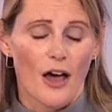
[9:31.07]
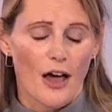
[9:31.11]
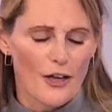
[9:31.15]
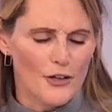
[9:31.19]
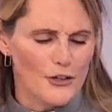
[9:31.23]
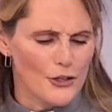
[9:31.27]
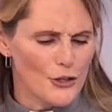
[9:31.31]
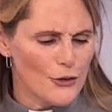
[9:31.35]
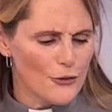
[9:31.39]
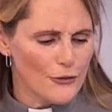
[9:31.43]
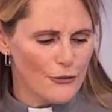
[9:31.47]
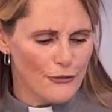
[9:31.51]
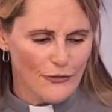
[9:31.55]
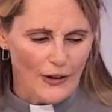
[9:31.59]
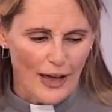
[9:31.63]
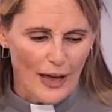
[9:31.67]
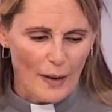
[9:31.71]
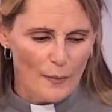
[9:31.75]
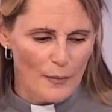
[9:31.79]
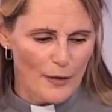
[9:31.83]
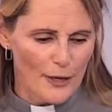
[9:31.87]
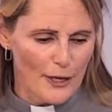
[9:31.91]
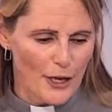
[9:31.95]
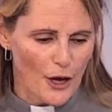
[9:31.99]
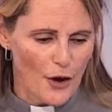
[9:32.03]
a new
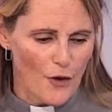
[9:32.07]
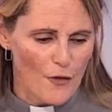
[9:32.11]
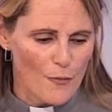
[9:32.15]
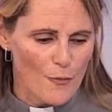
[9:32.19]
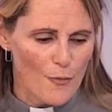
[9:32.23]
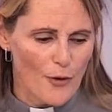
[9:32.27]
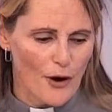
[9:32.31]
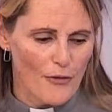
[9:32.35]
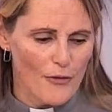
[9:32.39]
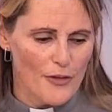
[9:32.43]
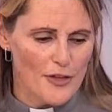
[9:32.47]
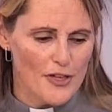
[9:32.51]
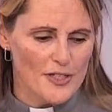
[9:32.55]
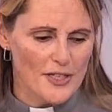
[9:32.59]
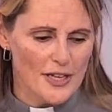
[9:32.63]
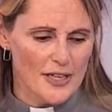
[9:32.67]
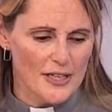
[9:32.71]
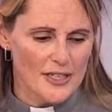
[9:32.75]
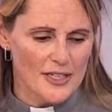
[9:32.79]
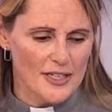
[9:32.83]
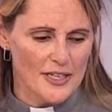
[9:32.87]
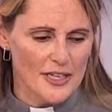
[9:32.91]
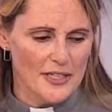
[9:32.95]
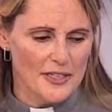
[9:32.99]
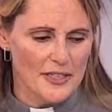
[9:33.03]
family of brothers
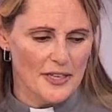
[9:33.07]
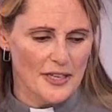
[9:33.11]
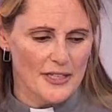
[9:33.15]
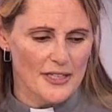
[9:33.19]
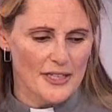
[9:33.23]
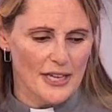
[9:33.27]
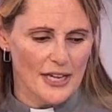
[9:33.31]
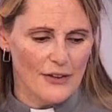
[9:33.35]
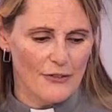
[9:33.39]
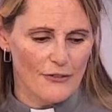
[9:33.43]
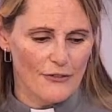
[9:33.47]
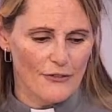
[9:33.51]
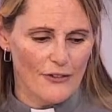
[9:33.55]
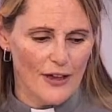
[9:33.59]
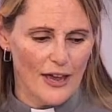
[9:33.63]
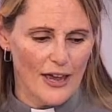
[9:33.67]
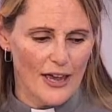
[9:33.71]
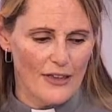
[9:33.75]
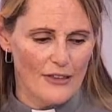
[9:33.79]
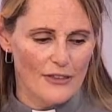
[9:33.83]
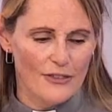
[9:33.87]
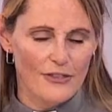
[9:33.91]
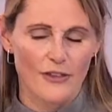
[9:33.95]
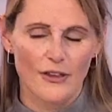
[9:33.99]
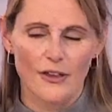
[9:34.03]
and sisters in
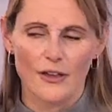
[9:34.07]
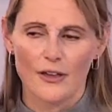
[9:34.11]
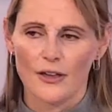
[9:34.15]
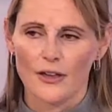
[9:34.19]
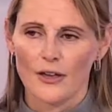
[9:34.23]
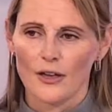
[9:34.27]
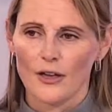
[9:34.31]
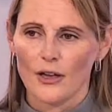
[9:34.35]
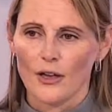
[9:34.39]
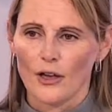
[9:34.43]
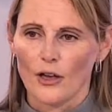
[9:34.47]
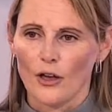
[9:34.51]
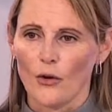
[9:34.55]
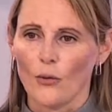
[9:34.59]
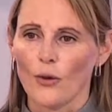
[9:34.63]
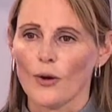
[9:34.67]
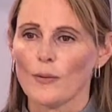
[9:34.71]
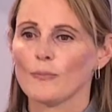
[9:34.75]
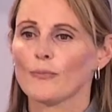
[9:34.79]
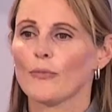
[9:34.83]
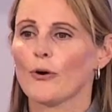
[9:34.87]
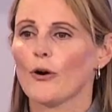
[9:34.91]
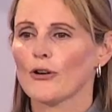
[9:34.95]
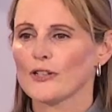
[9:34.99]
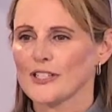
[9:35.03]
faith who
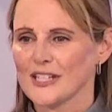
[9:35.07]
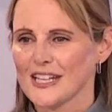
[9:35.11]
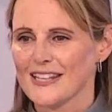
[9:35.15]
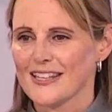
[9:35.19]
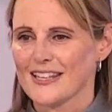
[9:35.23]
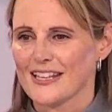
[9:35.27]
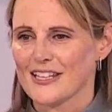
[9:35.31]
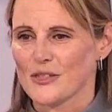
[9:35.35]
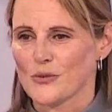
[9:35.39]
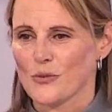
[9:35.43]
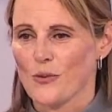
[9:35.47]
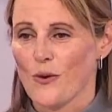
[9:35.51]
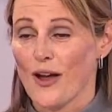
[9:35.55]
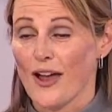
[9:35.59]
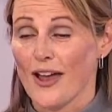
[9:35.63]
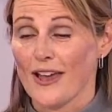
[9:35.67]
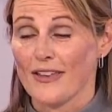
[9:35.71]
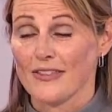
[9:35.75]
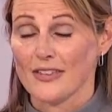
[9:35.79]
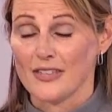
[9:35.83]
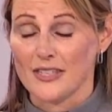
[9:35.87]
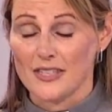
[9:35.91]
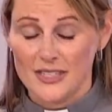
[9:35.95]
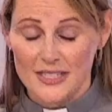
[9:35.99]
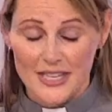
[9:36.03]
embody this
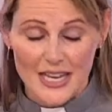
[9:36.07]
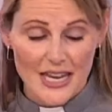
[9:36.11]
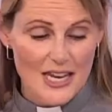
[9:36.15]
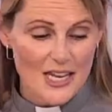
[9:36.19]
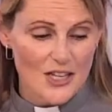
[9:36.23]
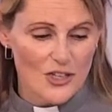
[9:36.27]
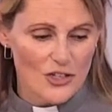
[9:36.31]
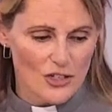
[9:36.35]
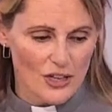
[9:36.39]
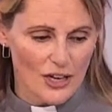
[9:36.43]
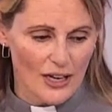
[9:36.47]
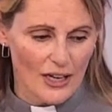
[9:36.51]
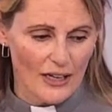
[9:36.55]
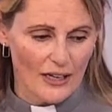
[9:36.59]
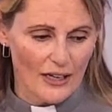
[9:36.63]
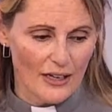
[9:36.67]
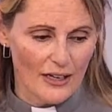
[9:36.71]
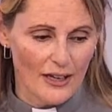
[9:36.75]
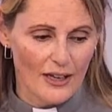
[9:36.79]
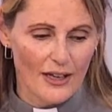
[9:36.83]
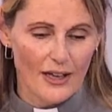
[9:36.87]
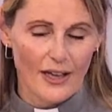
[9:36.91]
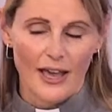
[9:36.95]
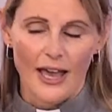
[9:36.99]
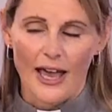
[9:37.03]
way, this
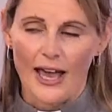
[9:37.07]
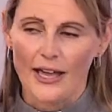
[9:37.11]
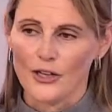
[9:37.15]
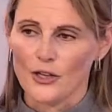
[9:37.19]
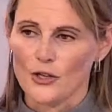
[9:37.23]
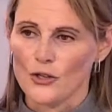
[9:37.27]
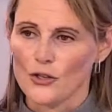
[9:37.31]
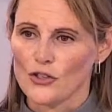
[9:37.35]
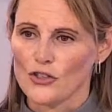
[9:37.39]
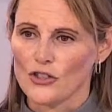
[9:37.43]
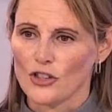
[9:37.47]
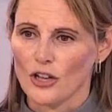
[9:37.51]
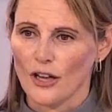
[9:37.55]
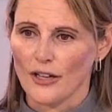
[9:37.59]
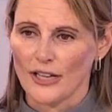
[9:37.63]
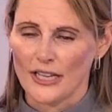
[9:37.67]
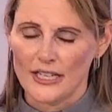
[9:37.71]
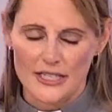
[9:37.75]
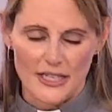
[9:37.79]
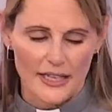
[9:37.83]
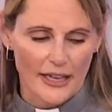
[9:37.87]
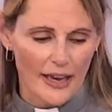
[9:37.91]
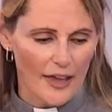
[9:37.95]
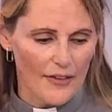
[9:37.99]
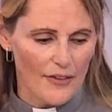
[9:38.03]
teaching, and who
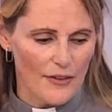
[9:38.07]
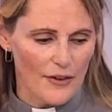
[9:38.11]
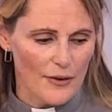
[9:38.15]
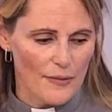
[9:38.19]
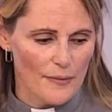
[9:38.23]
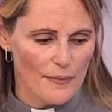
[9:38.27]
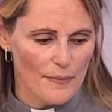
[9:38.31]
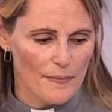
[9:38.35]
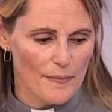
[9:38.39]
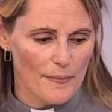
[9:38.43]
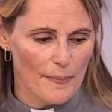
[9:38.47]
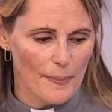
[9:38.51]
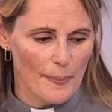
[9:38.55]
journey together.